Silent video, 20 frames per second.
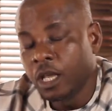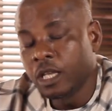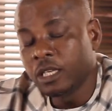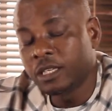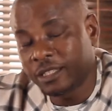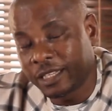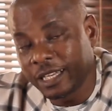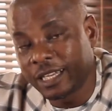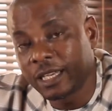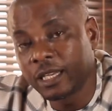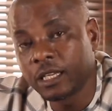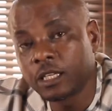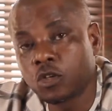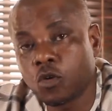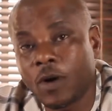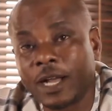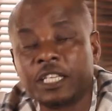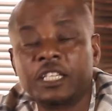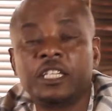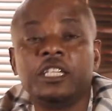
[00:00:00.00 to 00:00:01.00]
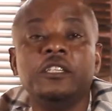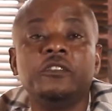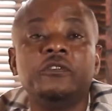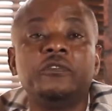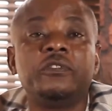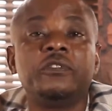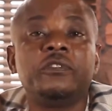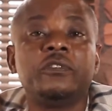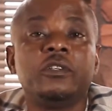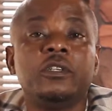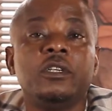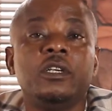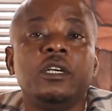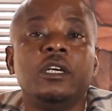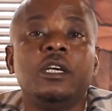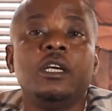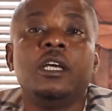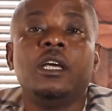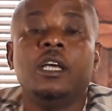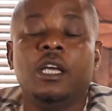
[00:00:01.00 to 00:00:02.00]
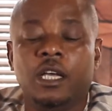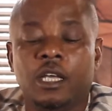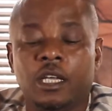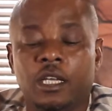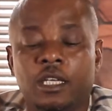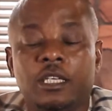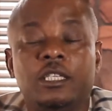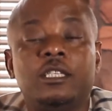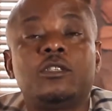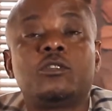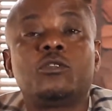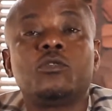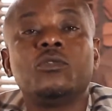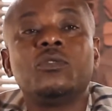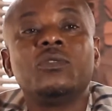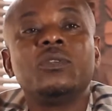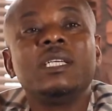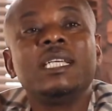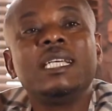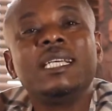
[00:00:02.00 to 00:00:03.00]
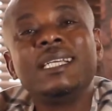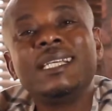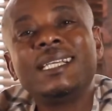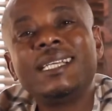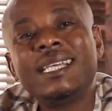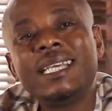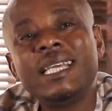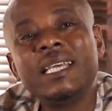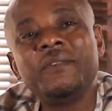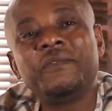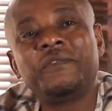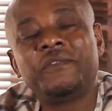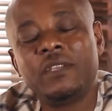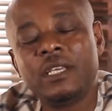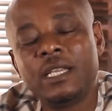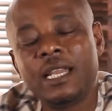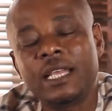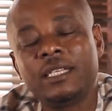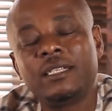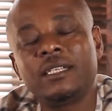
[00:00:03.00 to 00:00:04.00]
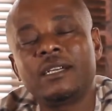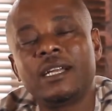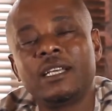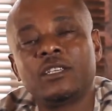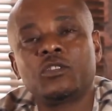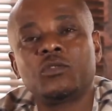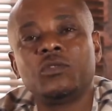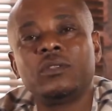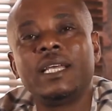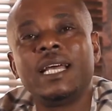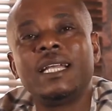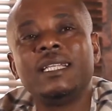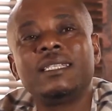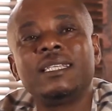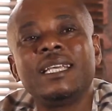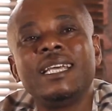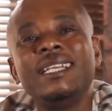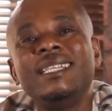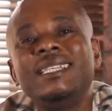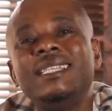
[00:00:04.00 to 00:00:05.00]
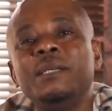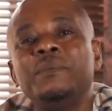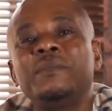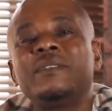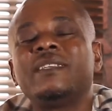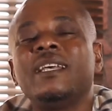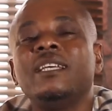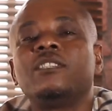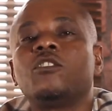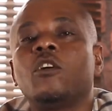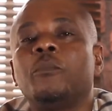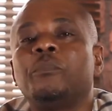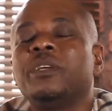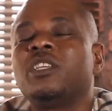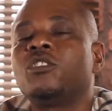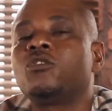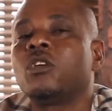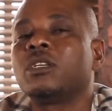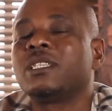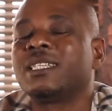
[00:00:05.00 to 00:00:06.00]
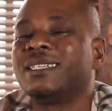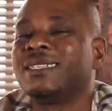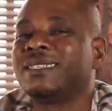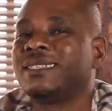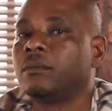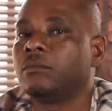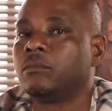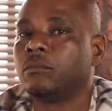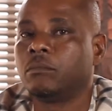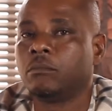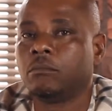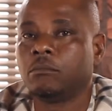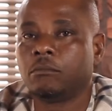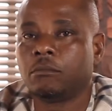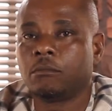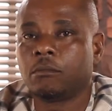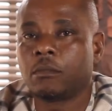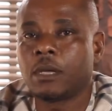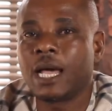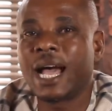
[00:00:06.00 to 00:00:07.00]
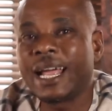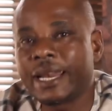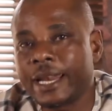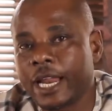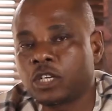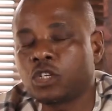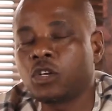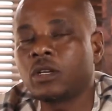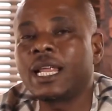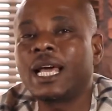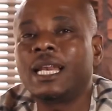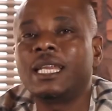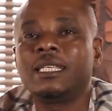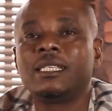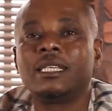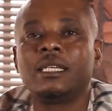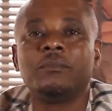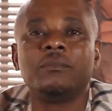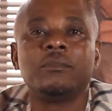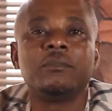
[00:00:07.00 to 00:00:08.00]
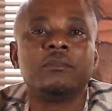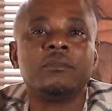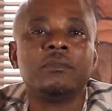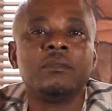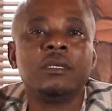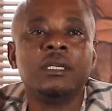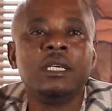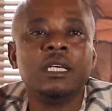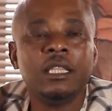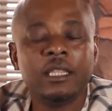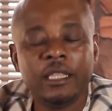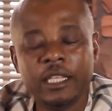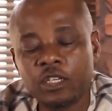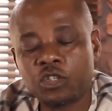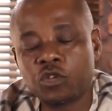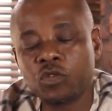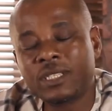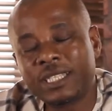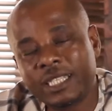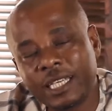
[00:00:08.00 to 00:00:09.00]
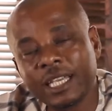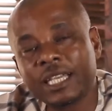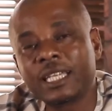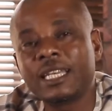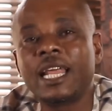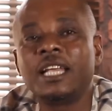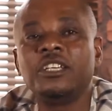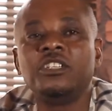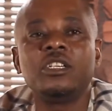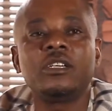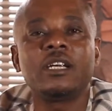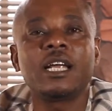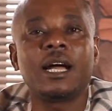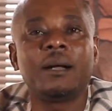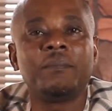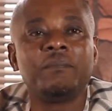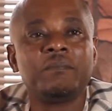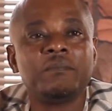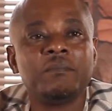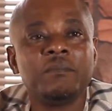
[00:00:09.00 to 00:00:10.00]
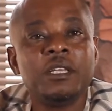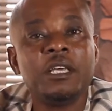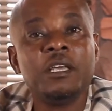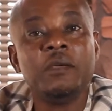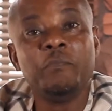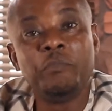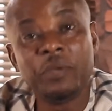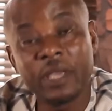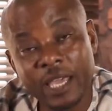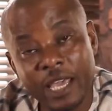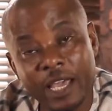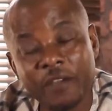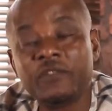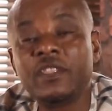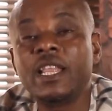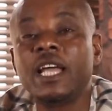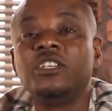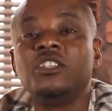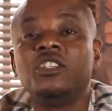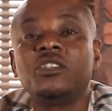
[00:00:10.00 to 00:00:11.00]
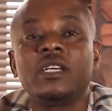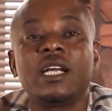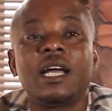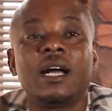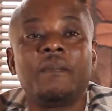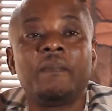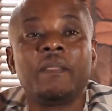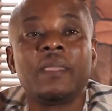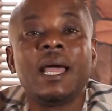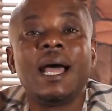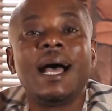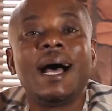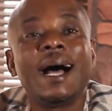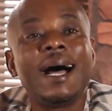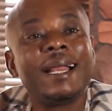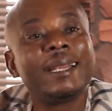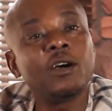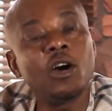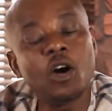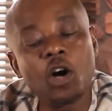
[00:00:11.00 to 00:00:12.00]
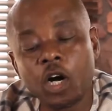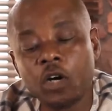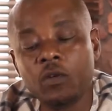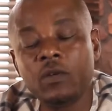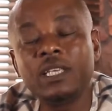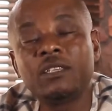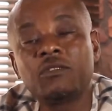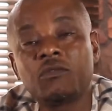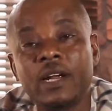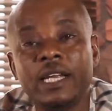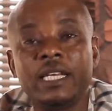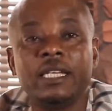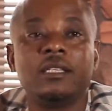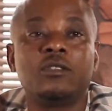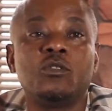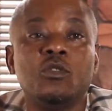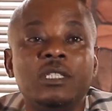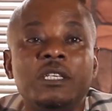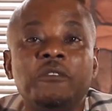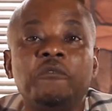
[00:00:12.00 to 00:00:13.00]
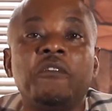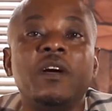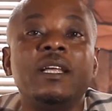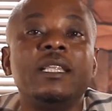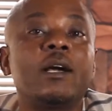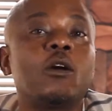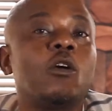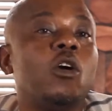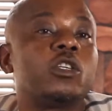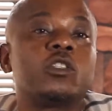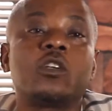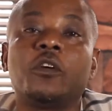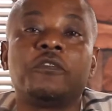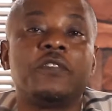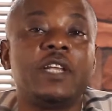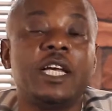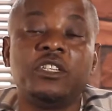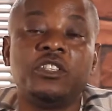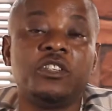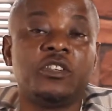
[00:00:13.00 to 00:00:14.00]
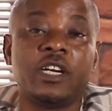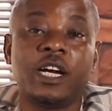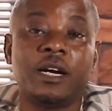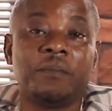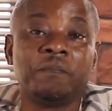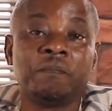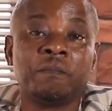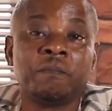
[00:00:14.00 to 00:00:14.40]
seek to achieve is to give the Nigerian students a deep sense of patriotism and nationalism. They should think Nigeria, behave Nigeria, and always ready to defend the cause of Nigeria.